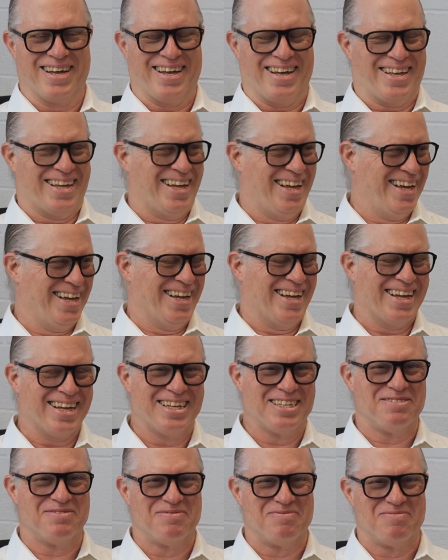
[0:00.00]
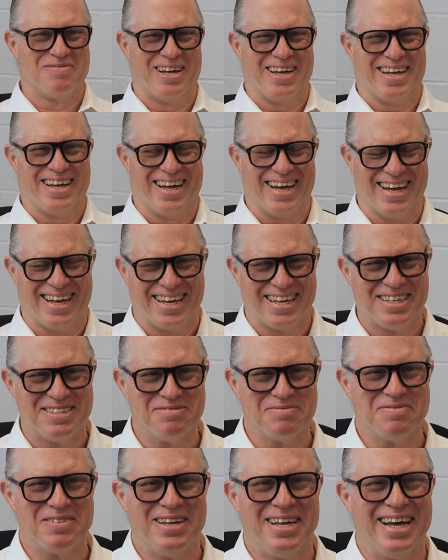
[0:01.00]
I don't think
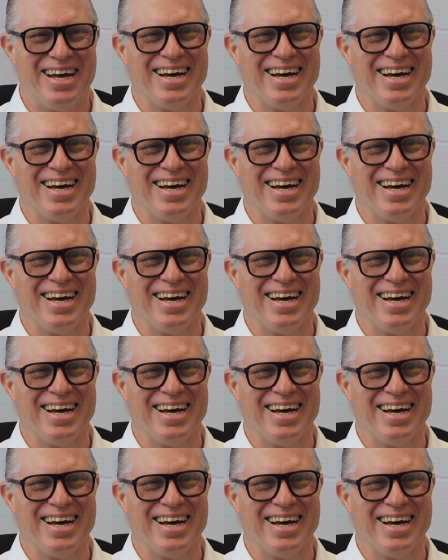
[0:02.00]
so.